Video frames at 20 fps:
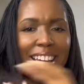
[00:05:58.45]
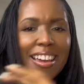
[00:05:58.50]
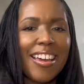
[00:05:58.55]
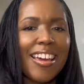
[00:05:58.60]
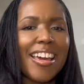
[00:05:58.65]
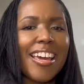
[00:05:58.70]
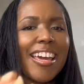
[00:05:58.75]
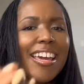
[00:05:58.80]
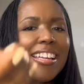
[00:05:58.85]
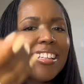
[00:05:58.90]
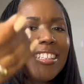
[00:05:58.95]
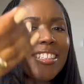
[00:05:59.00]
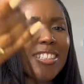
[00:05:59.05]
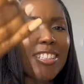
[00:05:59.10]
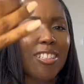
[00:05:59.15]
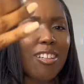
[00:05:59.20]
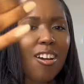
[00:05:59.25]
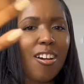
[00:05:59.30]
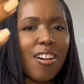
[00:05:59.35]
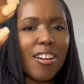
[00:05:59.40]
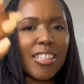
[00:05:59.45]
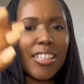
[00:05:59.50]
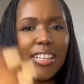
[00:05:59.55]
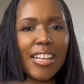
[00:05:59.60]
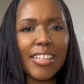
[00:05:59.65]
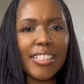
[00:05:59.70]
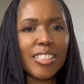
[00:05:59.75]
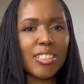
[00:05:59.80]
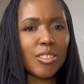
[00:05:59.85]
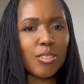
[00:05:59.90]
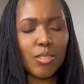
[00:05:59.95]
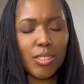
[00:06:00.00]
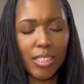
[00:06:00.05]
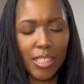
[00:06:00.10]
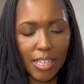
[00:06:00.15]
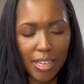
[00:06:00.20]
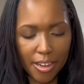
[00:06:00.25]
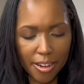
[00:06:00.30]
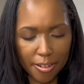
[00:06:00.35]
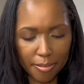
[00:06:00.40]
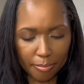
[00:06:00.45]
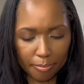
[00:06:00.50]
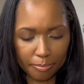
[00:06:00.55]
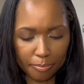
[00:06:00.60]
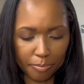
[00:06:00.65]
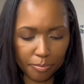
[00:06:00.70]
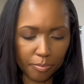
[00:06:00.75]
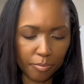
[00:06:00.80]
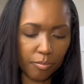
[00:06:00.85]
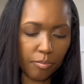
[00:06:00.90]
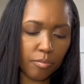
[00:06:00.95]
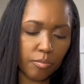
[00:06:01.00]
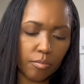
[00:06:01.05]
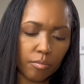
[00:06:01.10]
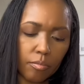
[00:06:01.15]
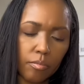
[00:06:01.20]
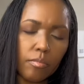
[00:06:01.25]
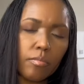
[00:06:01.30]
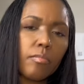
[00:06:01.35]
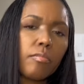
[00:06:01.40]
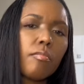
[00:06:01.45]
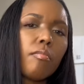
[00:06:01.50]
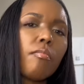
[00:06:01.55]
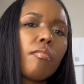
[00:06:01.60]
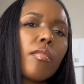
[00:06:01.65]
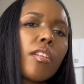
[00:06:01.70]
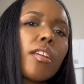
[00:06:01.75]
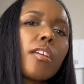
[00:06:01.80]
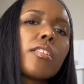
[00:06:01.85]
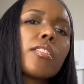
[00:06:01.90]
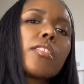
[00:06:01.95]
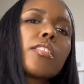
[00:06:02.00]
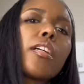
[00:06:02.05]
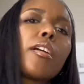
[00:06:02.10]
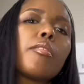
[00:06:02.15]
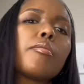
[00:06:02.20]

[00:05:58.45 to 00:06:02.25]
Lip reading: And it's gone, and I didn't lose any hair. So